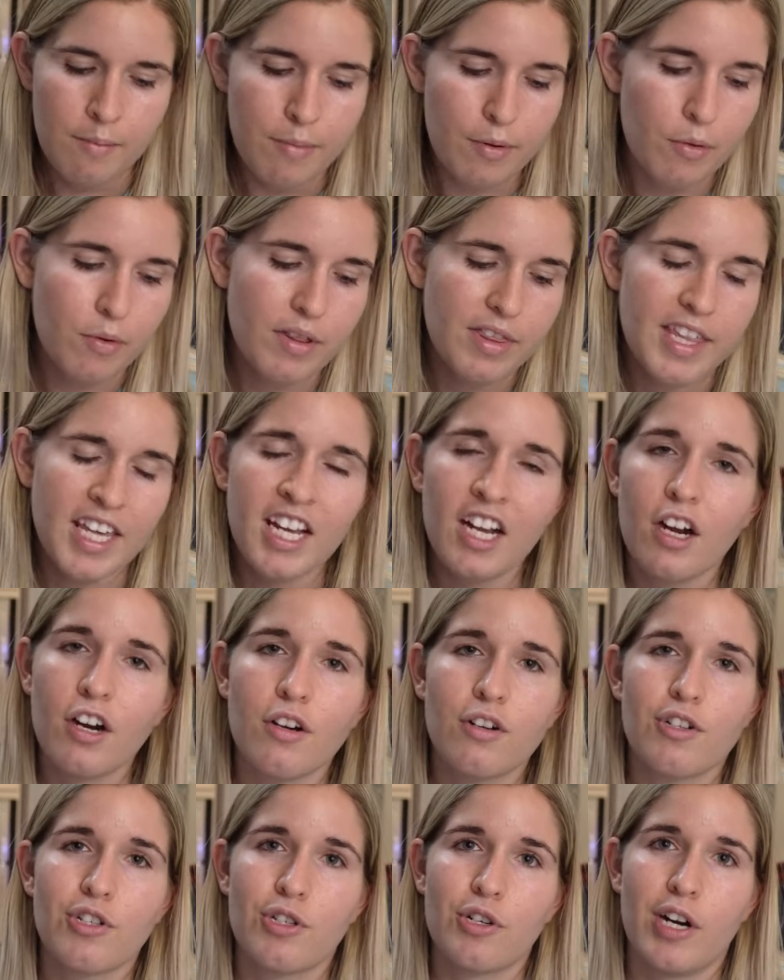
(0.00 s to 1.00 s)
But one thing
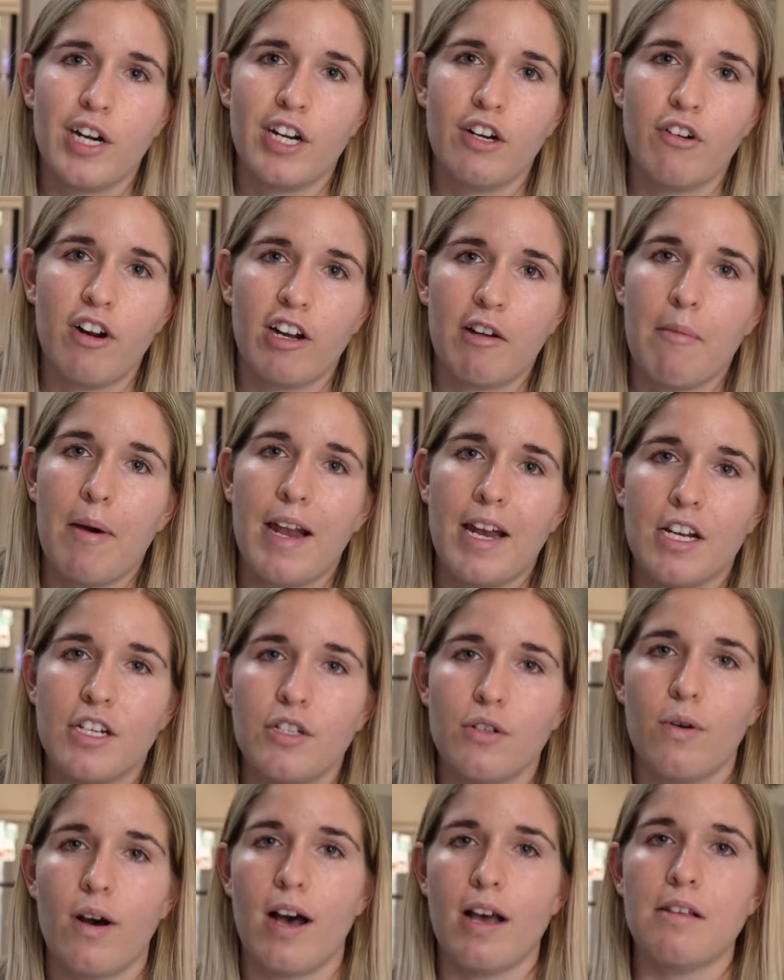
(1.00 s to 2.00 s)
our trainer recommended
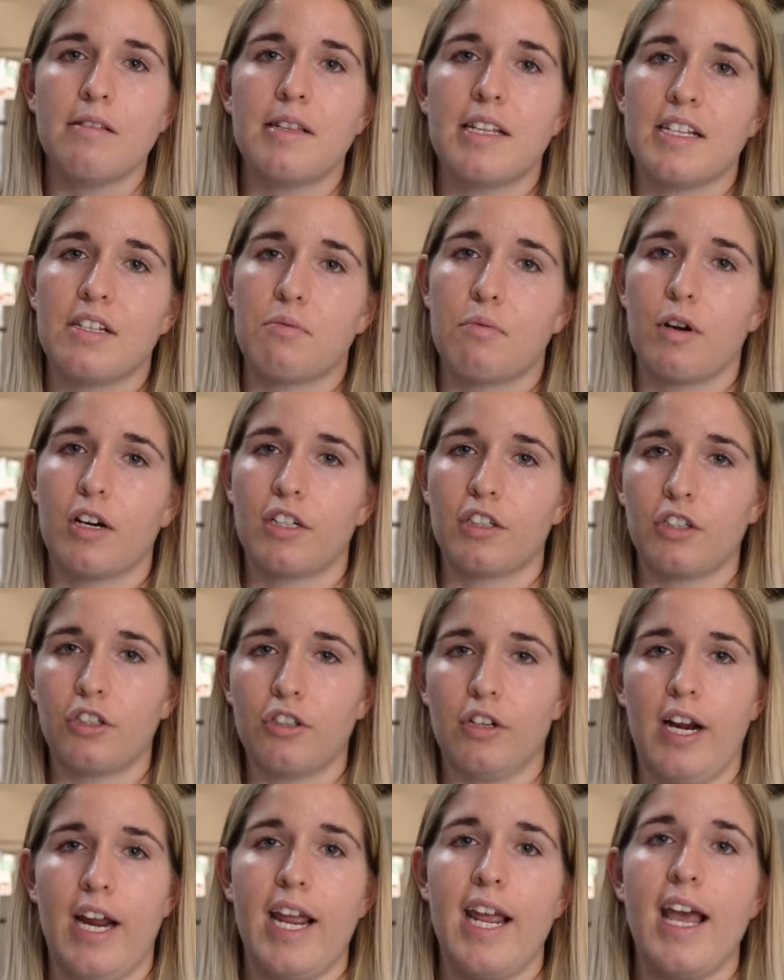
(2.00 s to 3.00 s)
to us that's worked
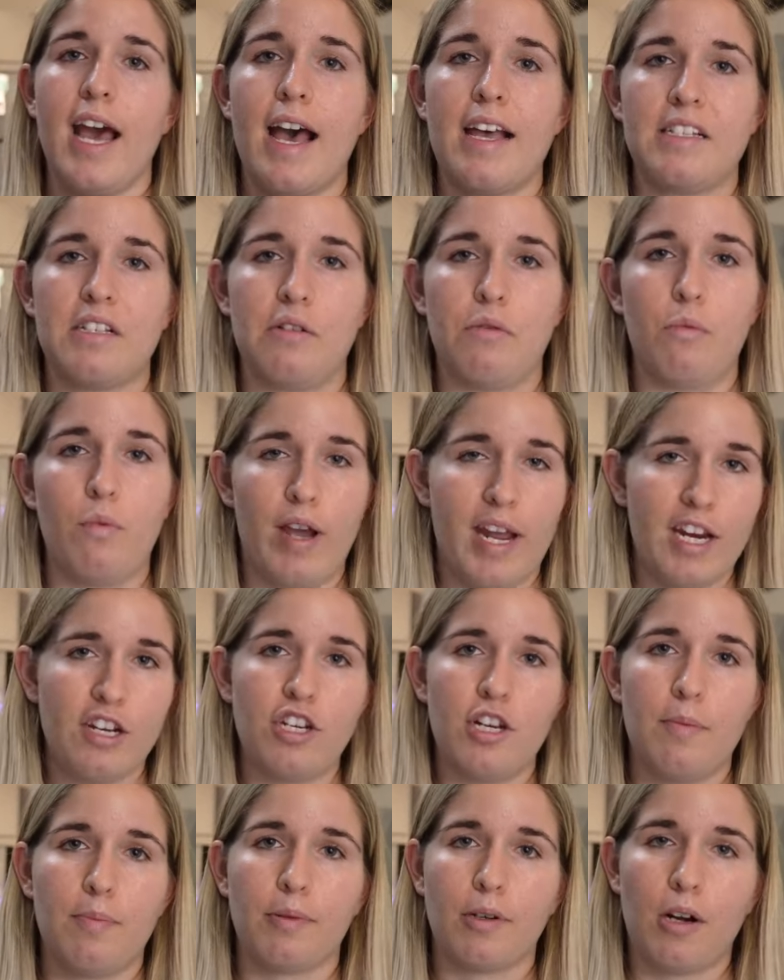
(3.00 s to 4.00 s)
great as a way
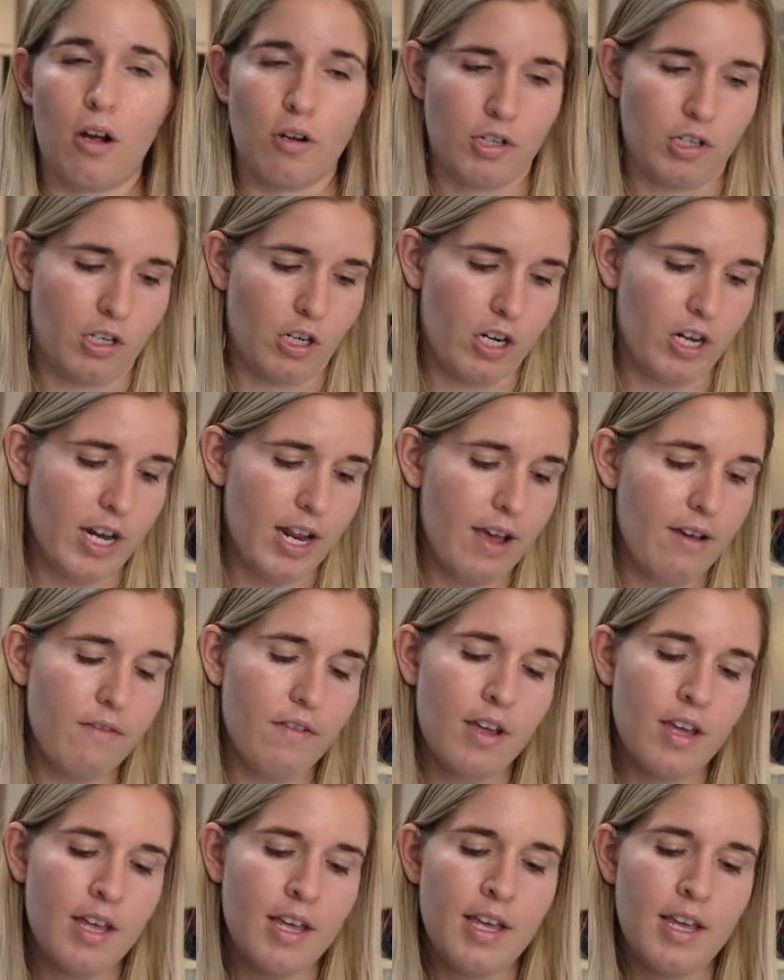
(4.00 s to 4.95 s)
cheaper alternative